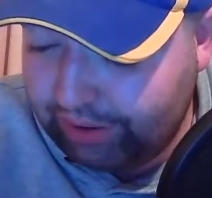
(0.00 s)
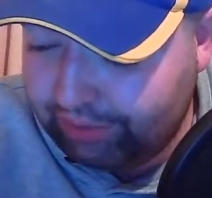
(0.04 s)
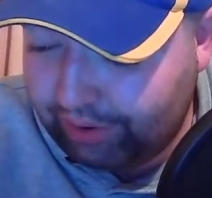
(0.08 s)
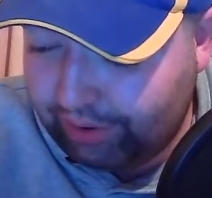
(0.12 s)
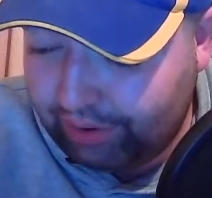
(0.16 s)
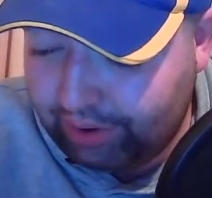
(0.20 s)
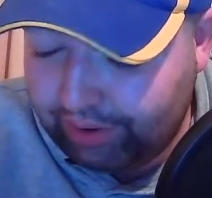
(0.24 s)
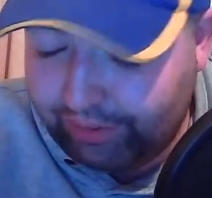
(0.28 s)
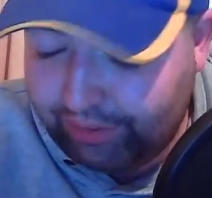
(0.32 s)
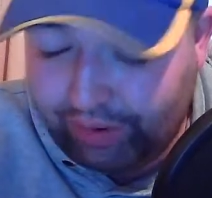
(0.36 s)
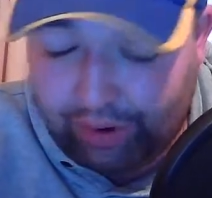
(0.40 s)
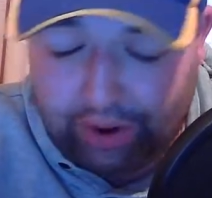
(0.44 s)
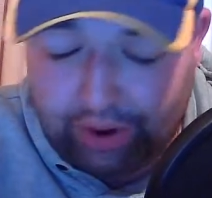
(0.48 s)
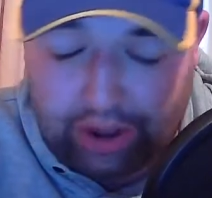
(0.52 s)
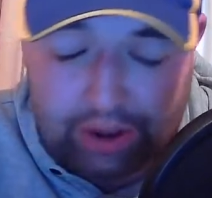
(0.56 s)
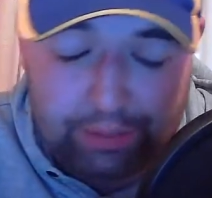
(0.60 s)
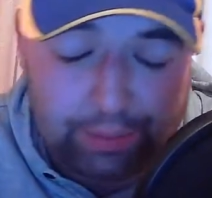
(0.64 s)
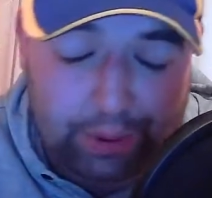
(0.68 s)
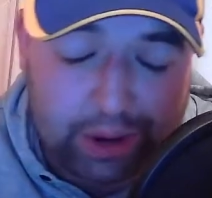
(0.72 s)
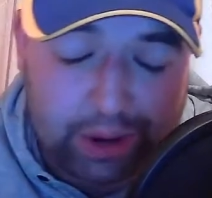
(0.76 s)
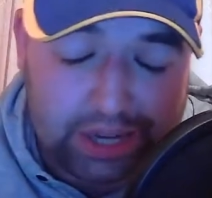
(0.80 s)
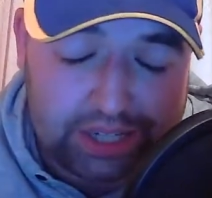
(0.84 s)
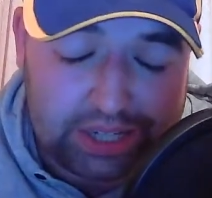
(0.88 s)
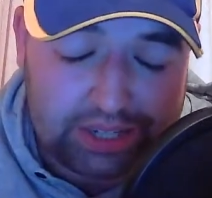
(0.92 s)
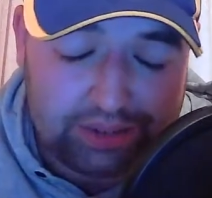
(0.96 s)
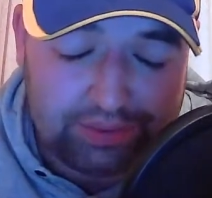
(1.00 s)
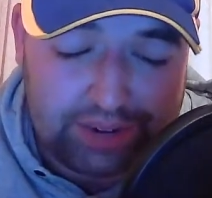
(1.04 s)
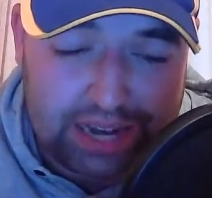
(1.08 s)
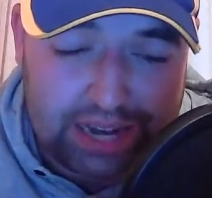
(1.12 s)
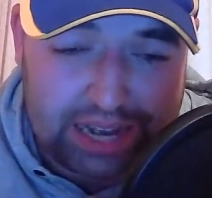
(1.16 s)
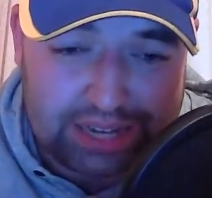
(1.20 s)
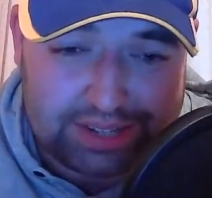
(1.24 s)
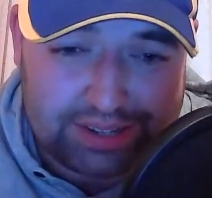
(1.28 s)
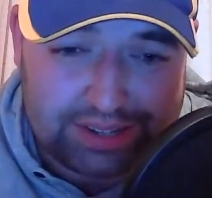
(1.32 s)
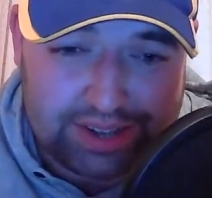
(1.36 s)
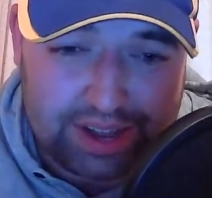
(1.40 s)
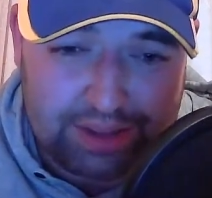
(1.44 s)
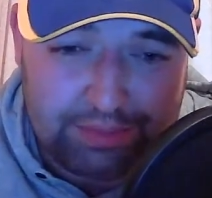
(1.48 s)
very, very impressive
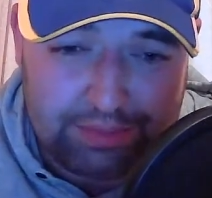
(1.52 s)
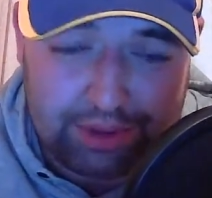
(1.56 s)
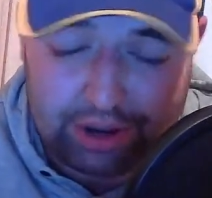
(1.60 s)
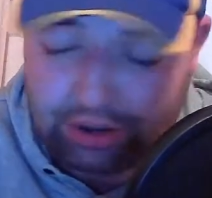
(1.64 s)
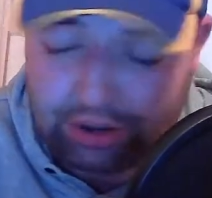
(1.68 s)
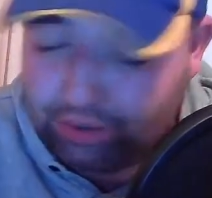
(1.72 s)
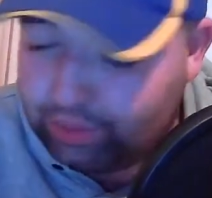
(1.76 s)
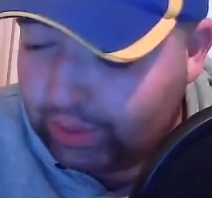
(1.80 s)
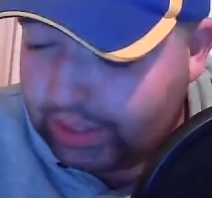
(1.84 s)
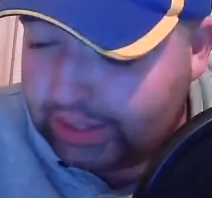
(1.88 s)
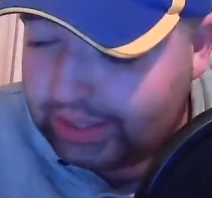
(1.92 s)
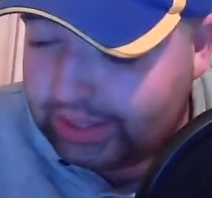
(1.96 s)
last time out, when